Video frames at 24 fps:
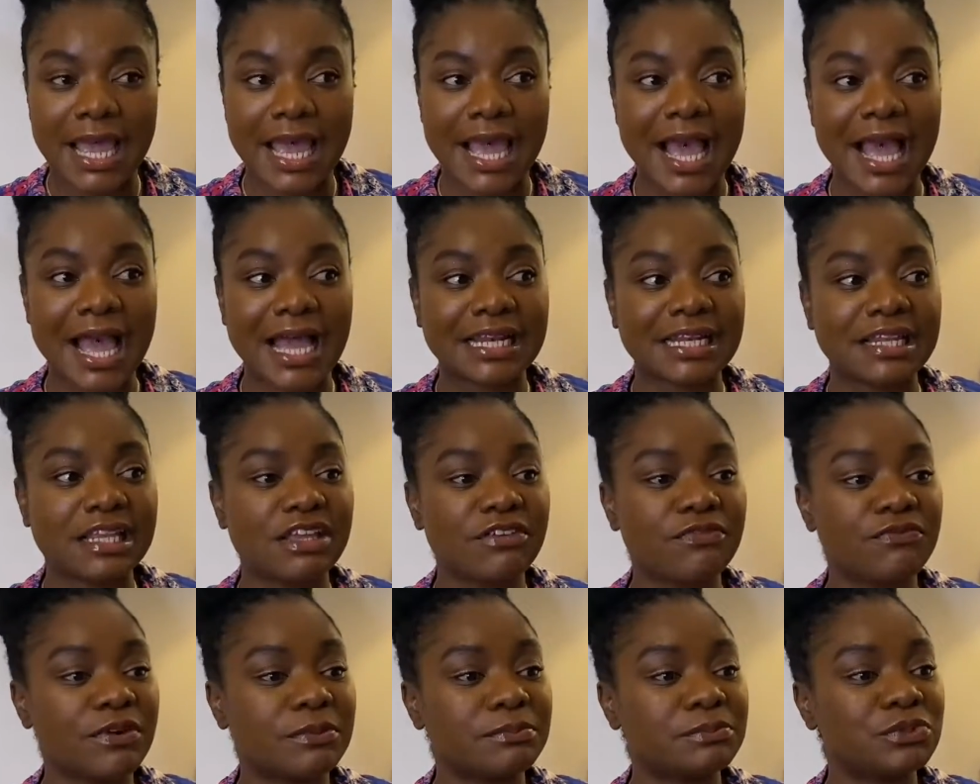and
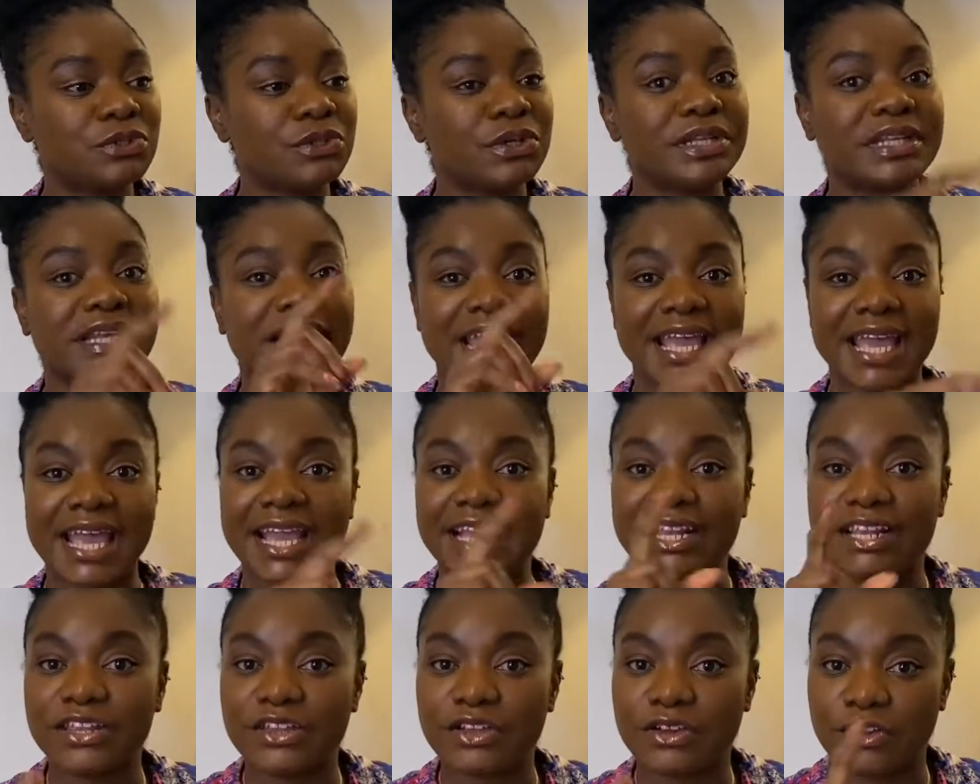if I'm doing
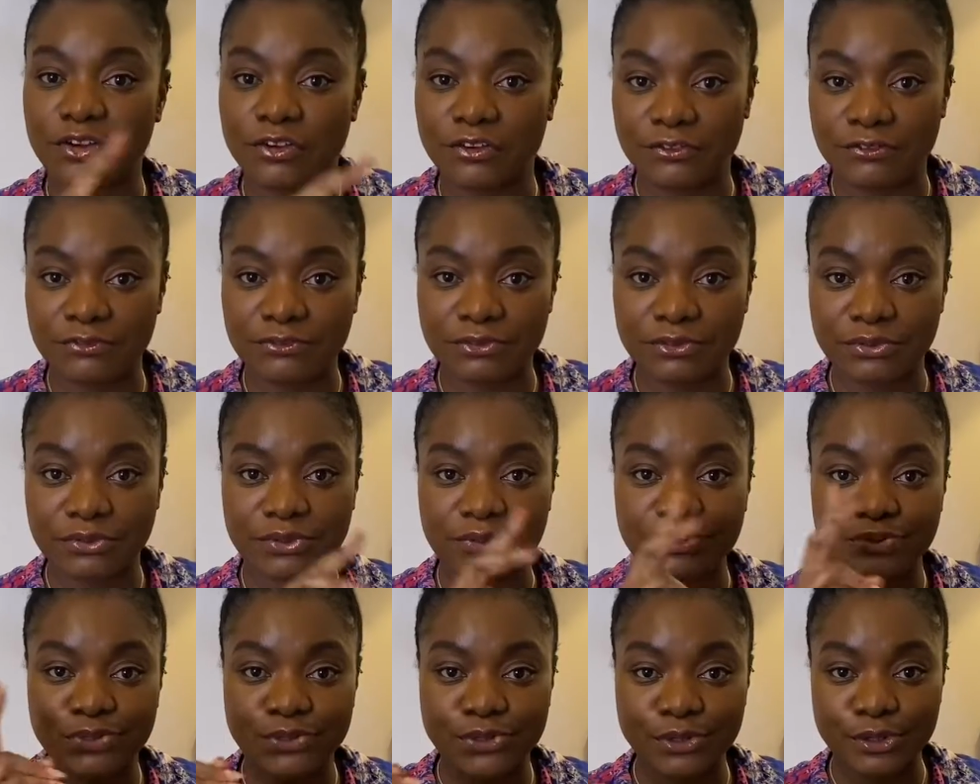any of
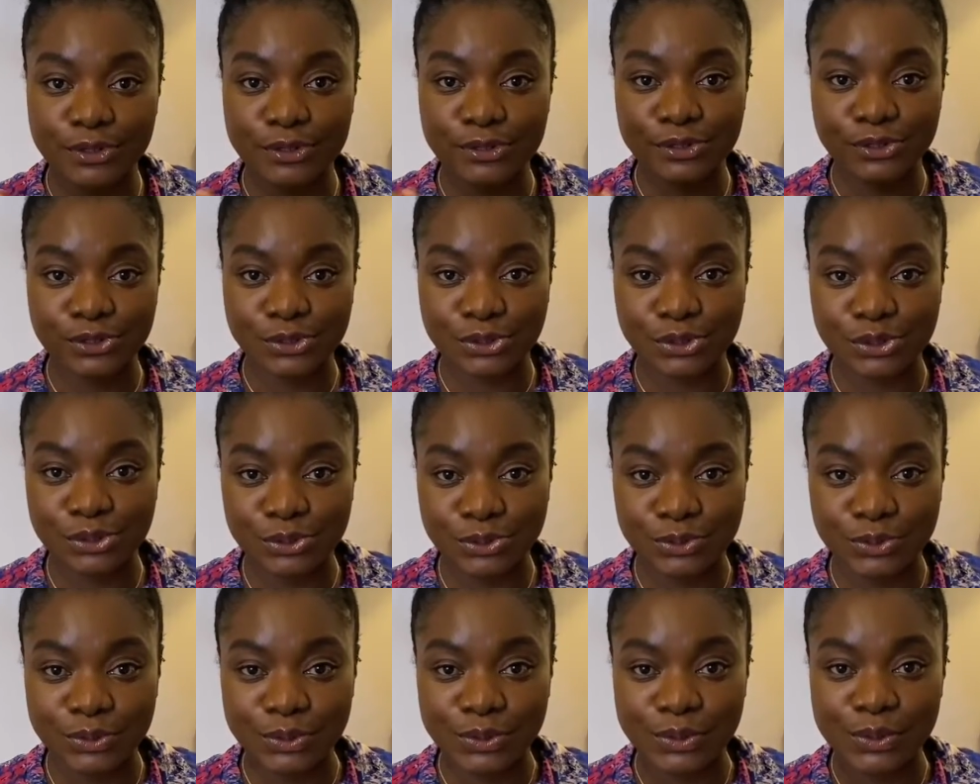those
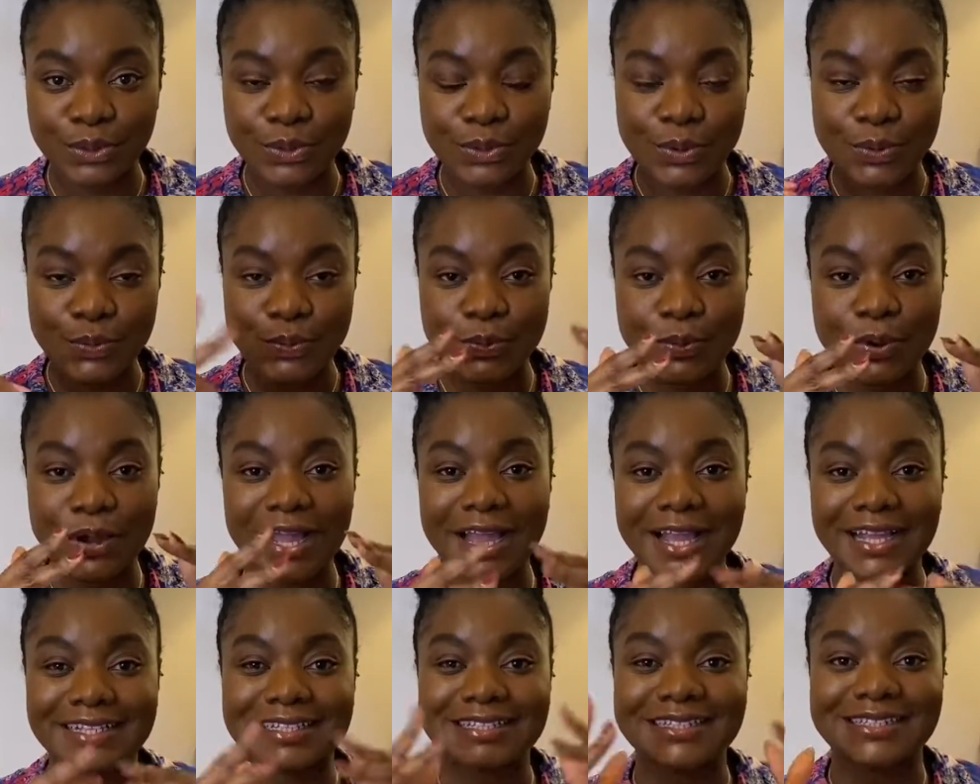2, what
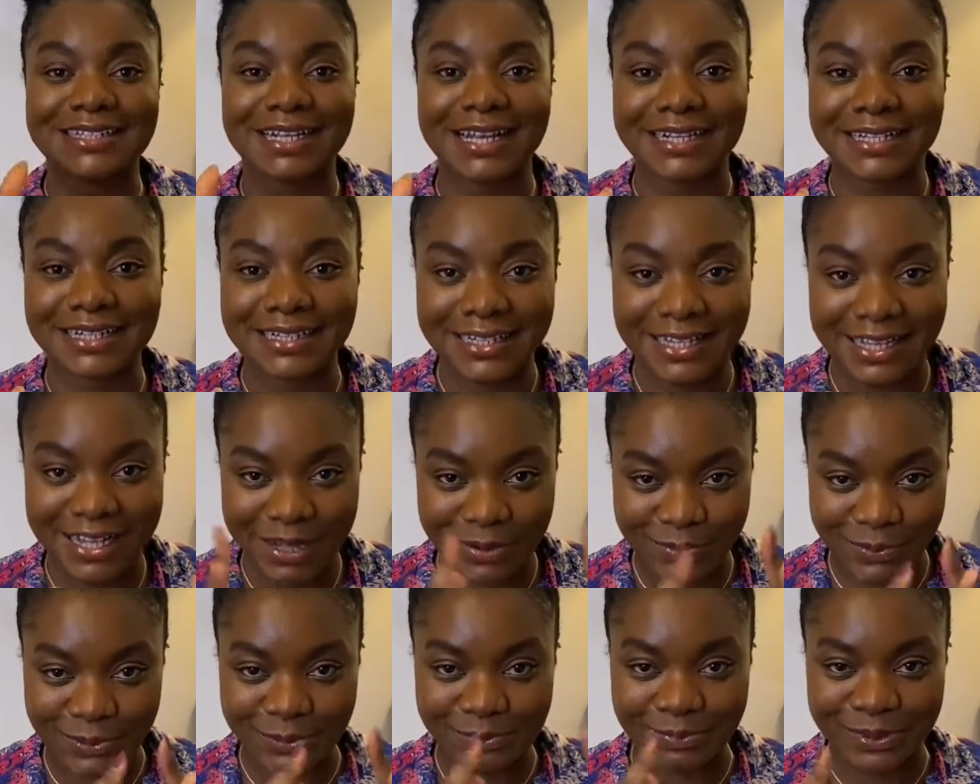exactly I
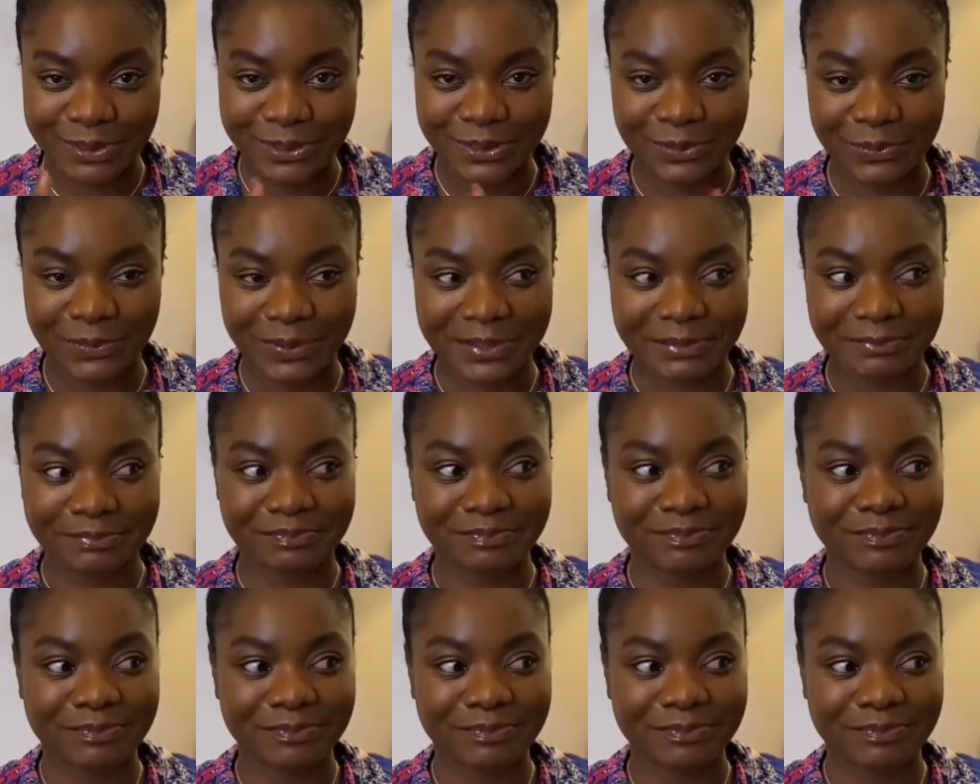would be doing.